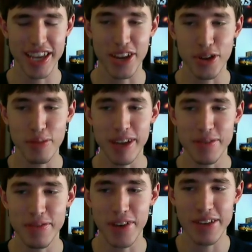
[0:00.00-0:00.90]
It would make
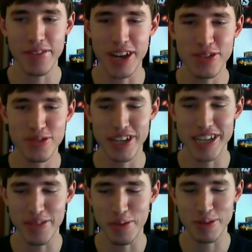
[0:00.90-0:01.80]
500
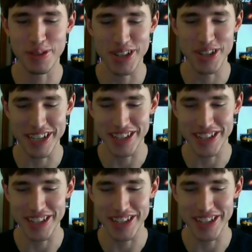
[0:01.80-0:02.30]
if it was good.